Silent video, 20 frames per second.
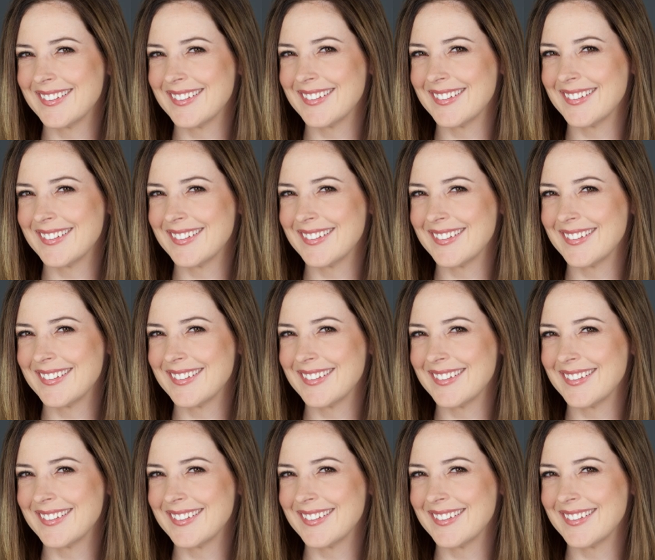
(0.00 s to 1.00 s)

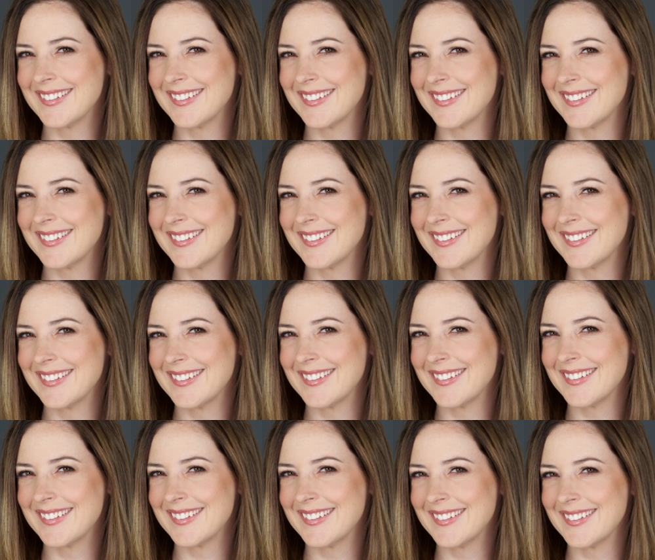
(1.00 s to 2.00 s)

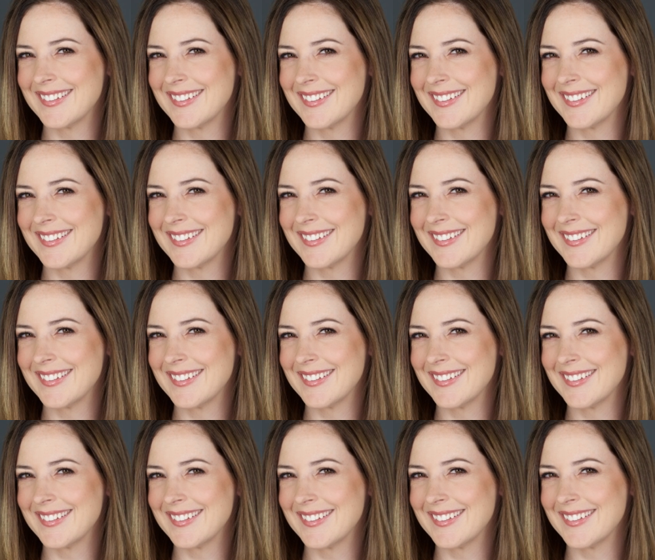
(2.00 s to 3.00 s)

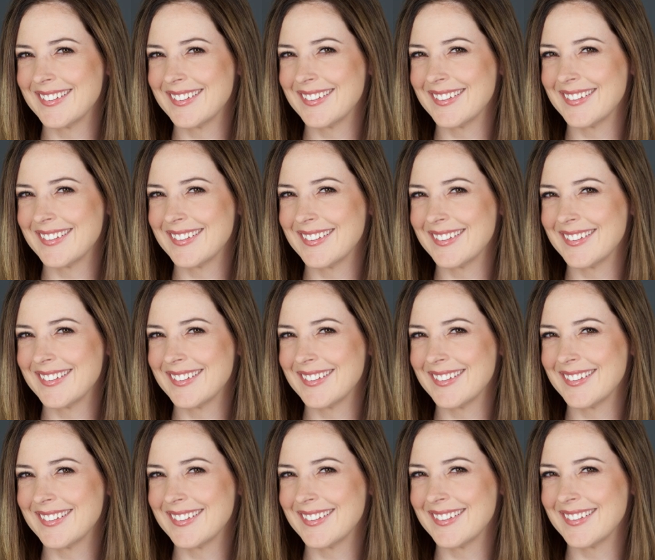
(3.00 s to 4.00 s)

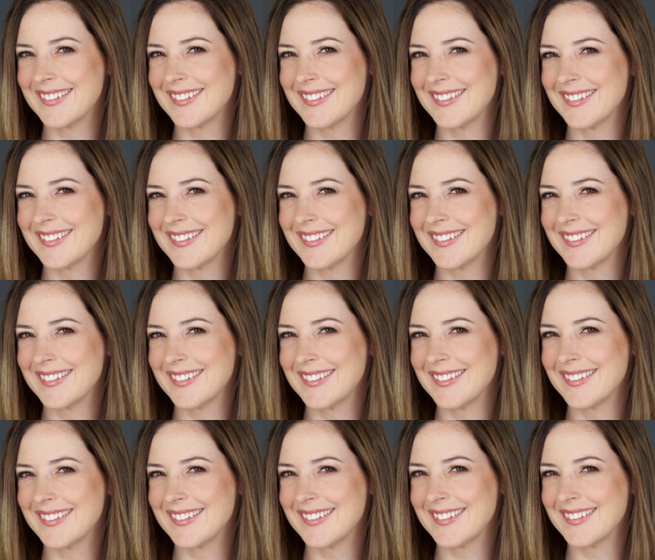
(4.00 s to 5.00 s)

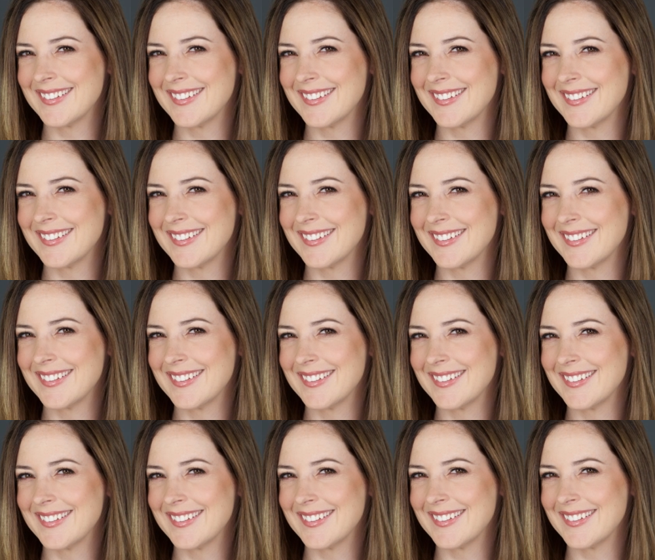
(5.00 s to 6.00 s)

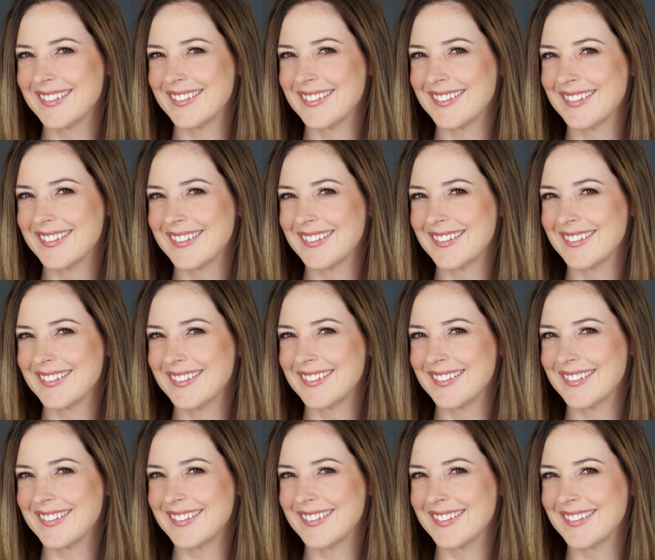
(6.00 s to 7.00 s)

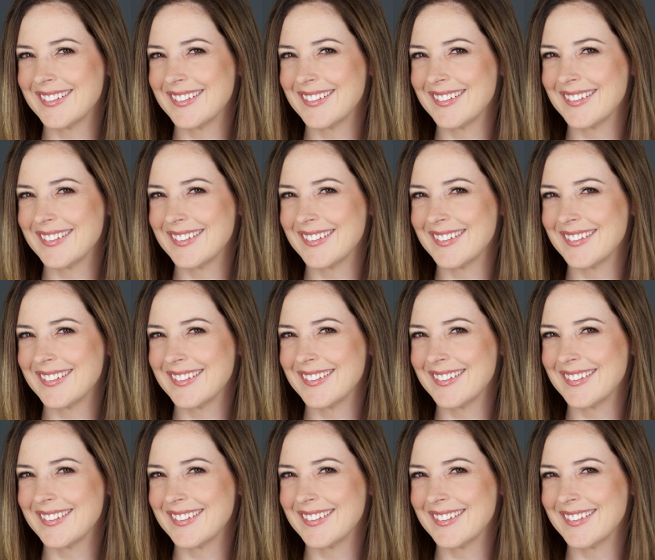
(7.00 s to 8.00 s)
No words are spoken by the person on screen.